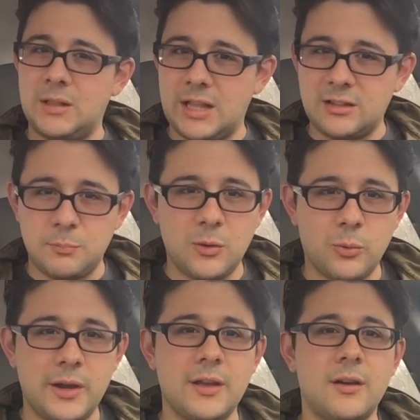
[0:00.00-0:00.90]
let's be
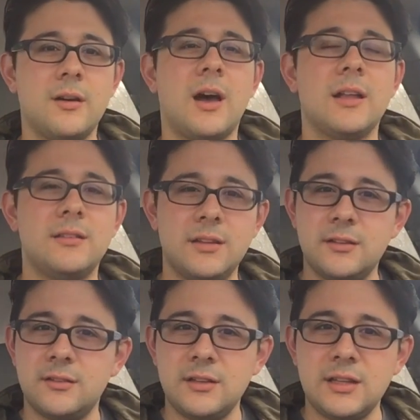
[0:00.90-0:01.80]
real, a
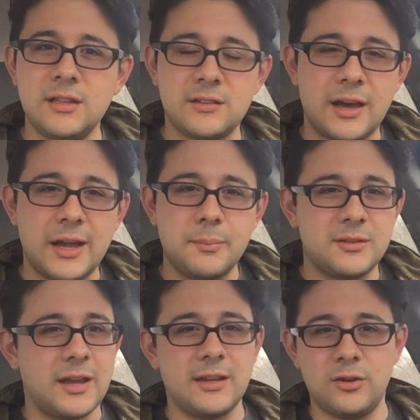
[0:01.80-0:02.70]
Disney-type
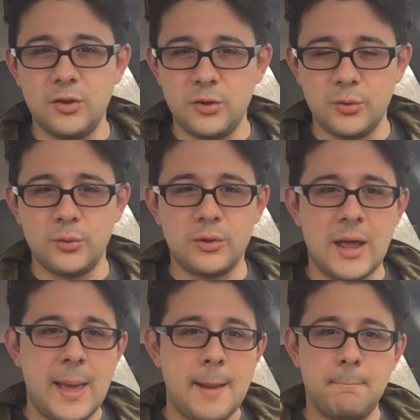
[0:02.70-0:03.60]
tycoon